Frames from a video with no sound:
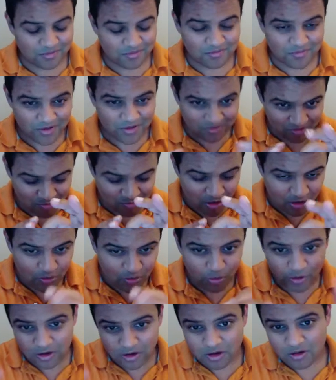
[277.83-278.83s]
Small
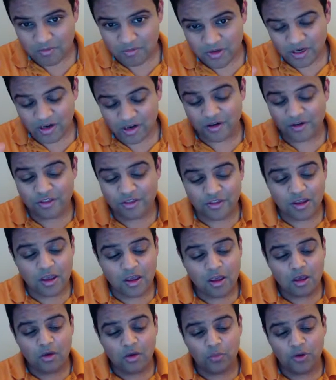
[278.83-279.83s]
quarter, big Earth.
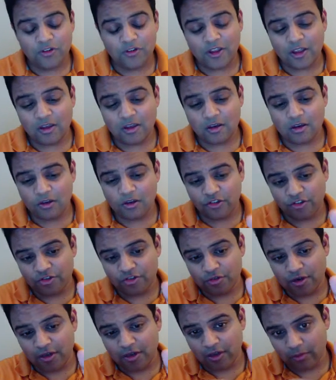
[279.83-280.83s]
We take a
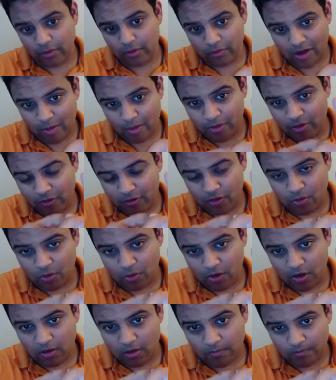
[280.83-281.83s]
string and we wrap it around the
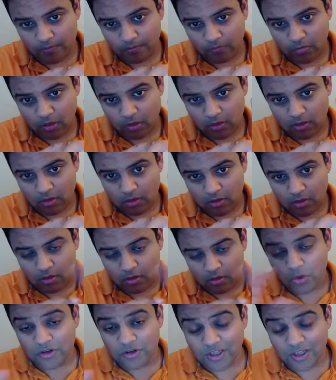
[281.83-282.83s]
quarter.
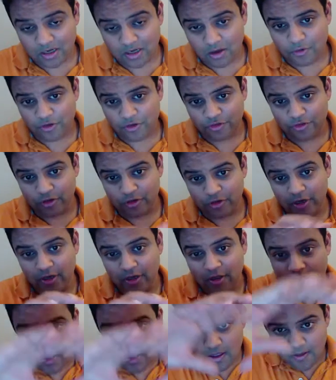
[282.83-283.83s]
We take another string
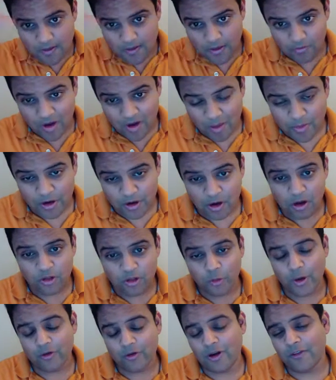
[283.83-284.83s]
and wrap it all the
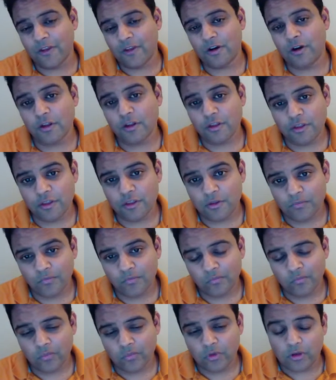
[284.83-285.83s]
way around the Earth.
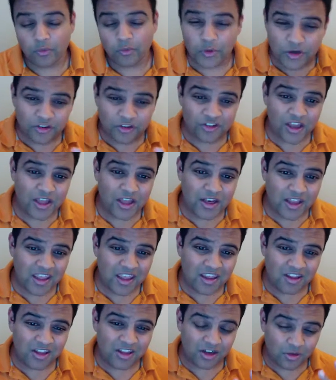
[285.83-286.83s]
And we decide, hey,
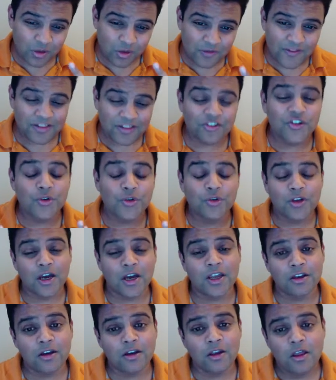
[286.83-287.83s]
you know what? That's too
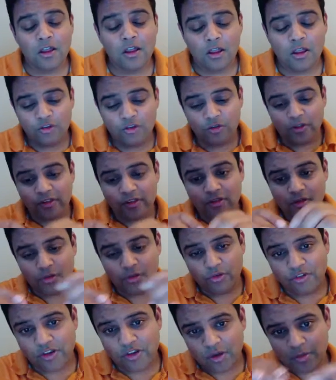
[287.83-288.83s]
tight. So let's
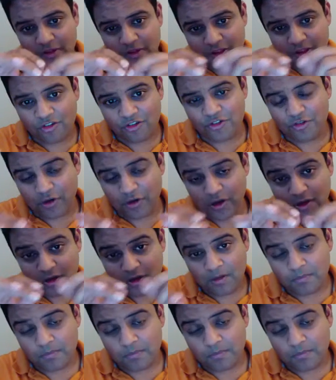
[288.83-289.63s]
loosen up that string